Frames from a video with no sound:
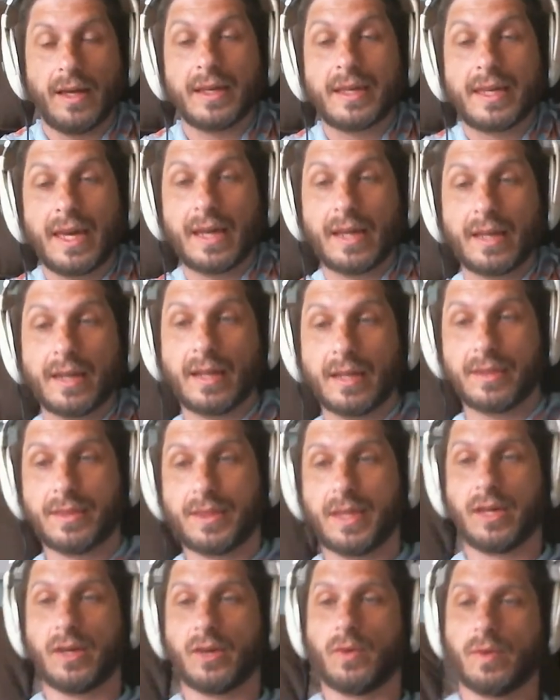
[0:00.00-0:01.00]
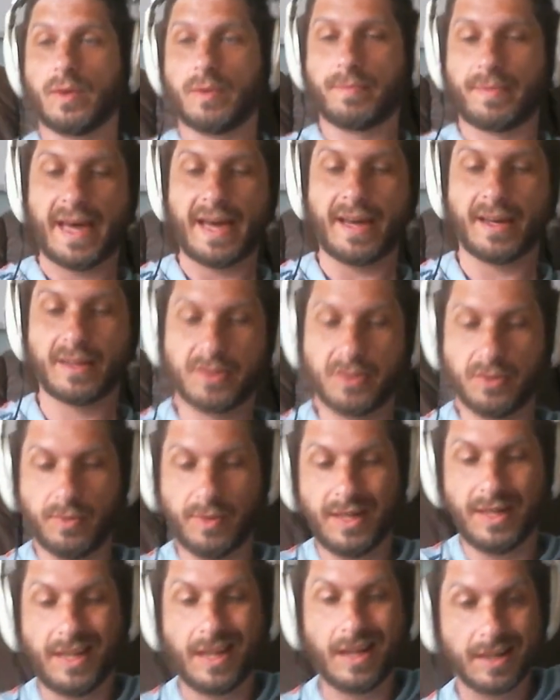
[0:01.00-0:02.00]
again, I think going back to
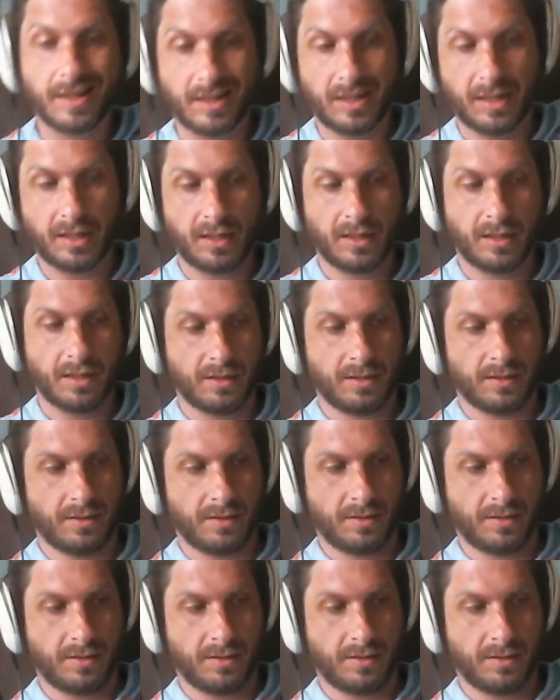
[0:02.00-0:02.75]
aligning